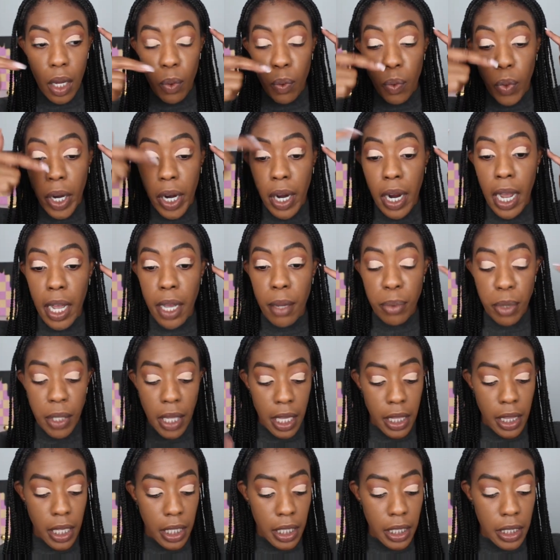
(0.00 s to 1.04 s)
where I
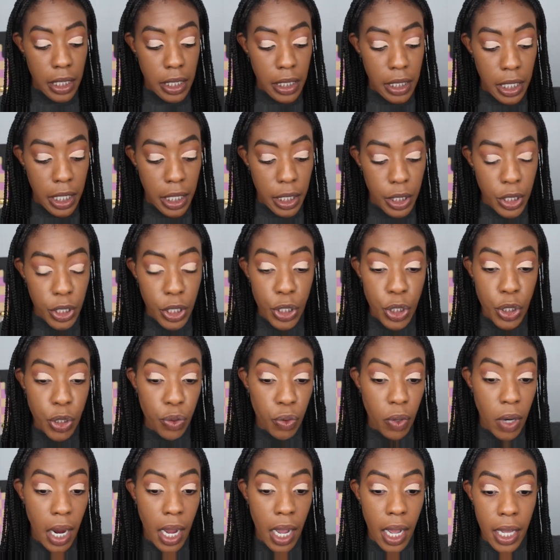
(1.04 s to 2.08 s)
applied the concealer
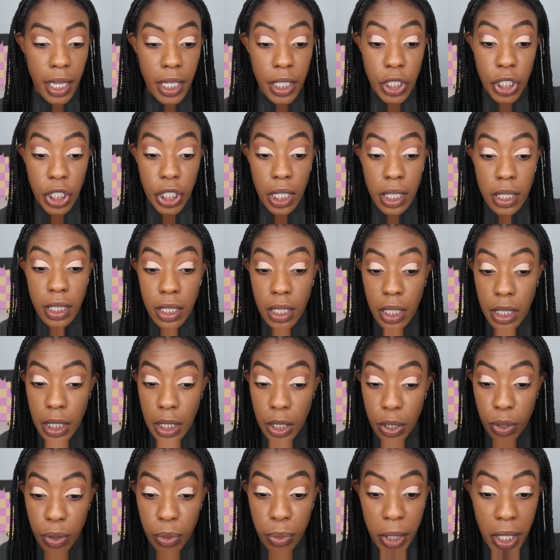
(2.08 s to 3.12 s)
dry just a
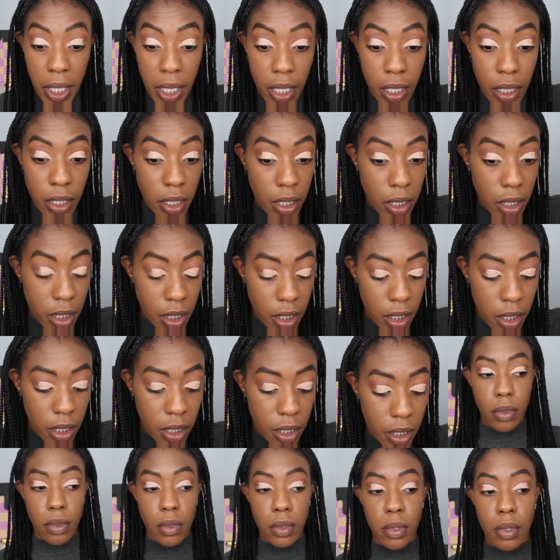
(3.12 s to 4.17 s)
little bit.
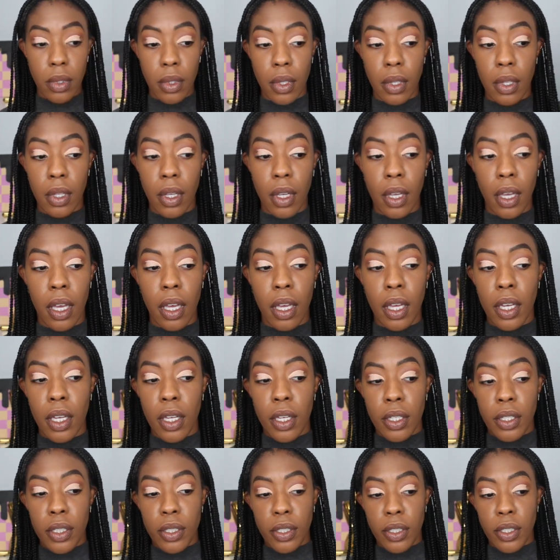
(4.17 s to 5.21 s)

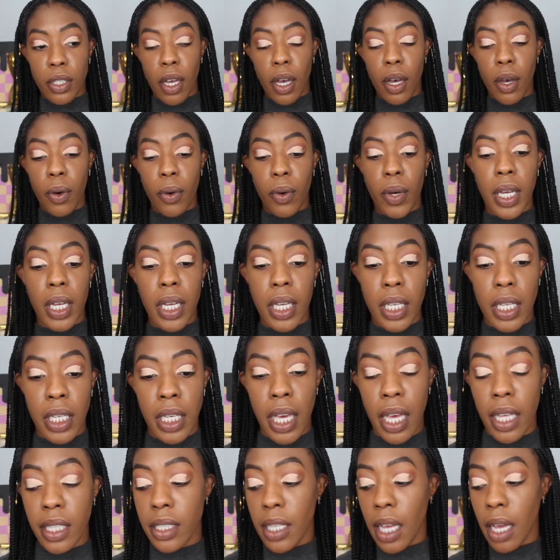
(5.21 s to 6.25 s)
So
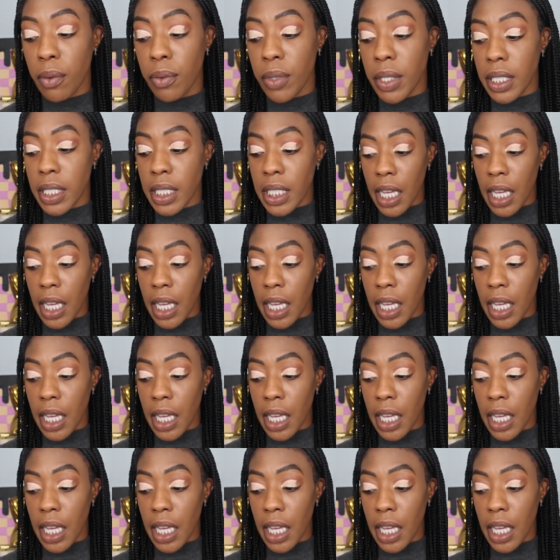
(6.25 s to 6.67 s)
yes, I would